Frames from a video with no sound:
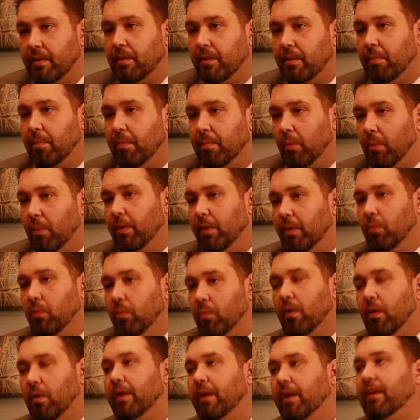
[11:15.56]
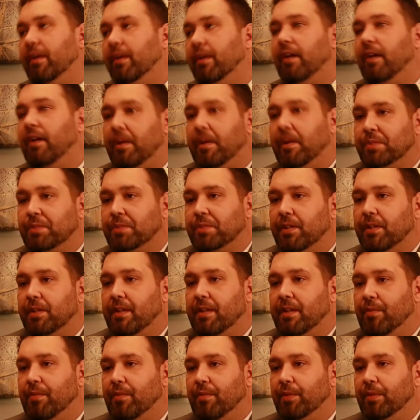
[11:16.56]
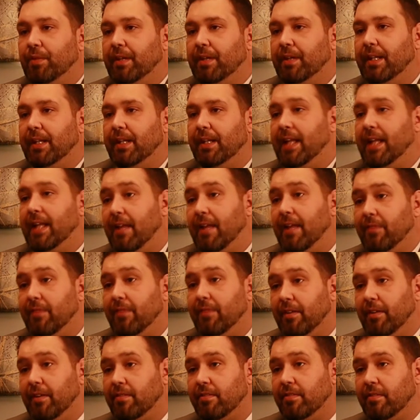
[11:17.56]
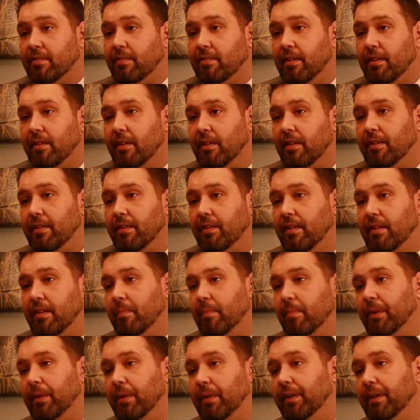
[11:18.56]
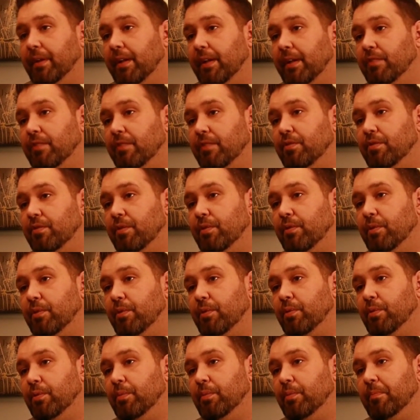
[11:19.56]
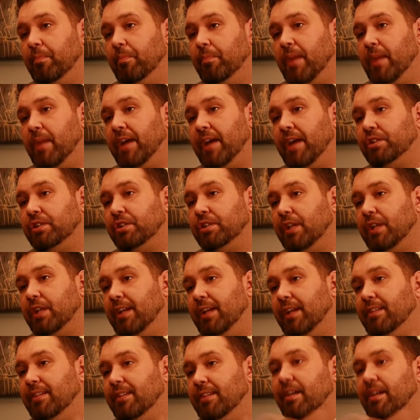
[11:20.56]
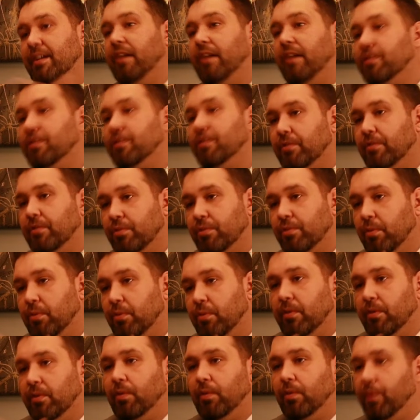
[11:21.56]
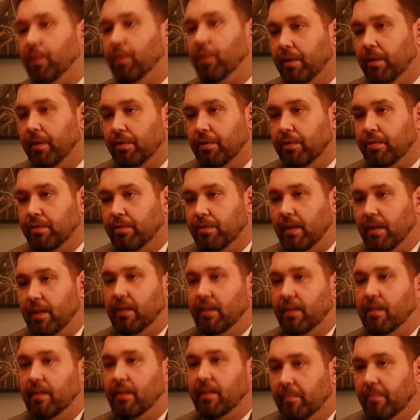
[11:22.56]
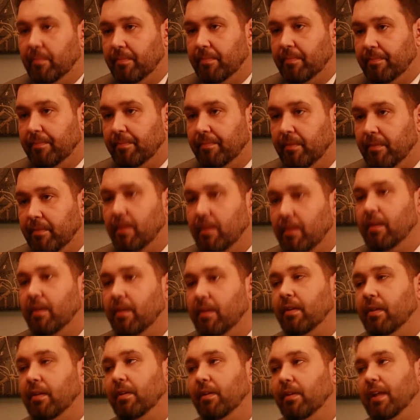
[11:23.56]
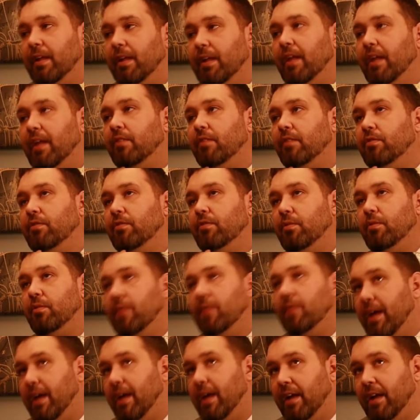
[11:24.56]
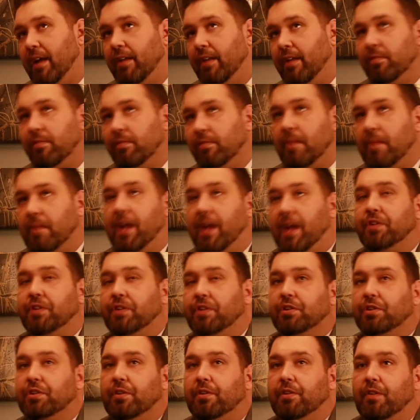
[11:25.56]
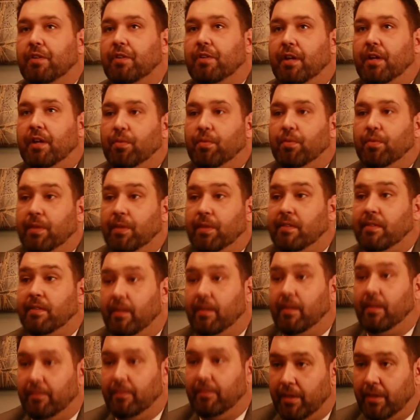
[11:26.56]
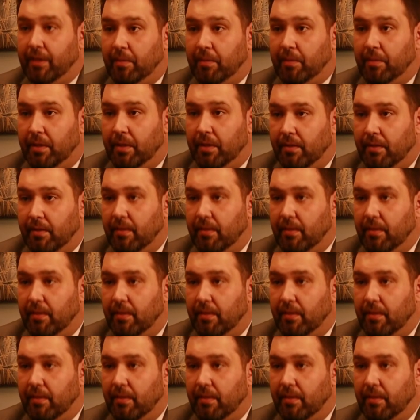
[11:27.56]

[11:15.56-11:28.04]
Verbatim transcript: but we wanted an option that really gave us the ability to match a doctor's or a lawyer's income. Right. You can't do that as a manager in a retail environment. Right.